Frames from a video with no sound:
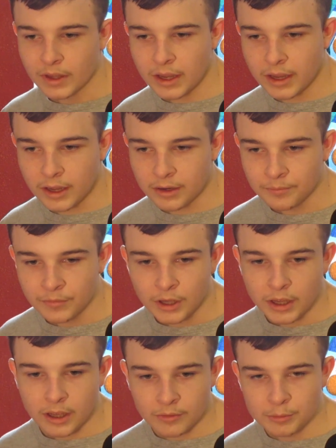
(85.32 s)
and
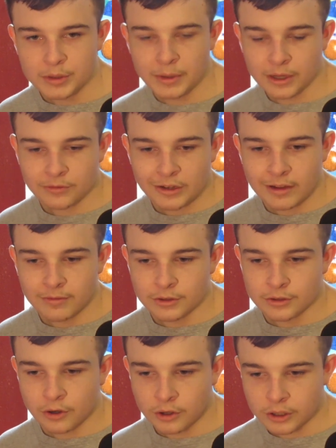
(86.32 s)
the Mi Band 5
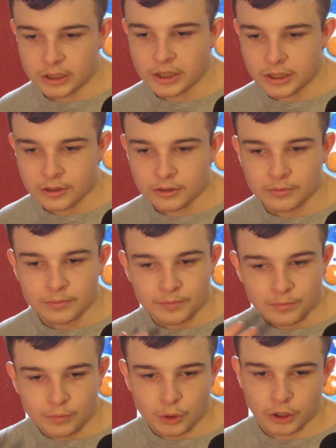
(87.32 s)
is already in
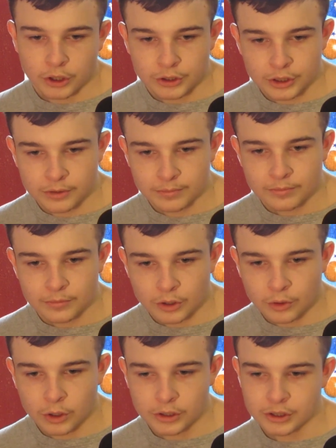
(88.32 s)
production,
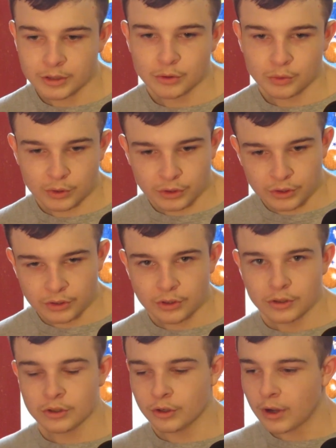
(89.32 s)
according to some sources,
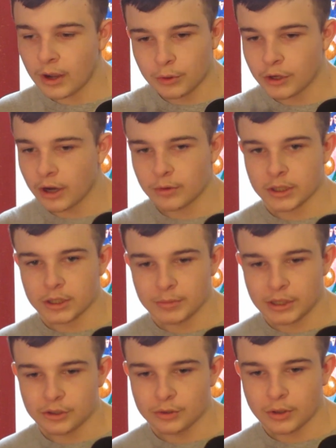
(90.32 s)
so I would not
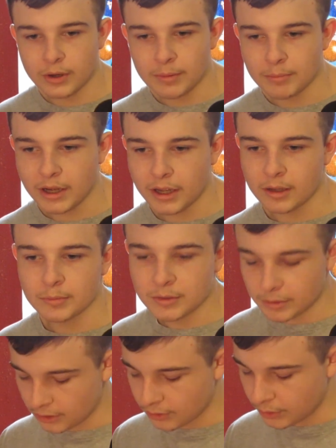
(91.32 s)
recommend you go out and buy a Mi
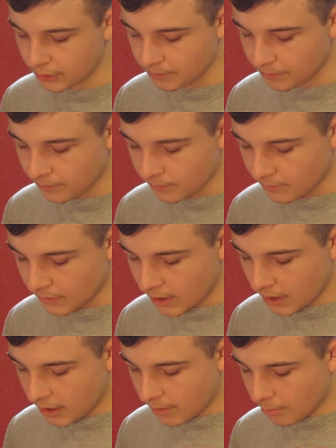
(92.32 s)
Band 3.
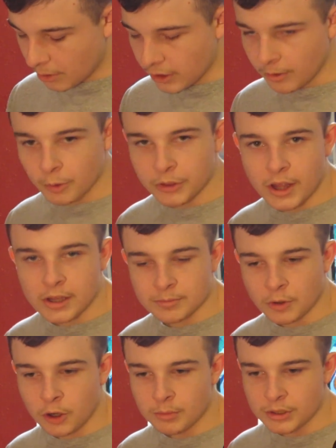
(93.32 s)
But with that
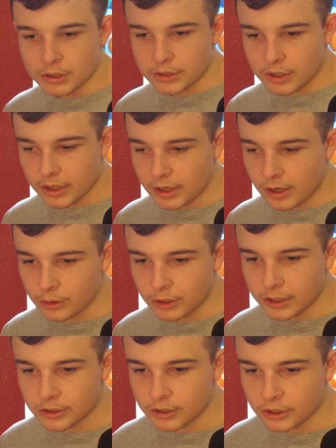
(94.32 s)
all being said, I would
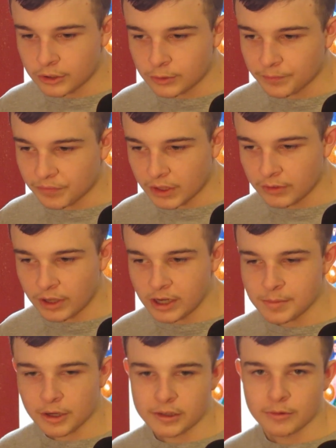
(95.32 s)
like to know if
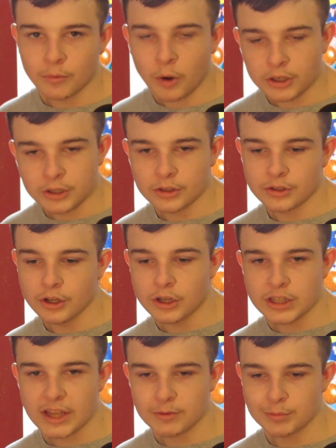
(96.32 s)
anybody watching this
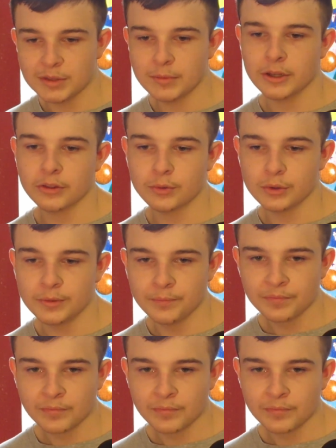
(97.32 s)
does have a Mi Band 3.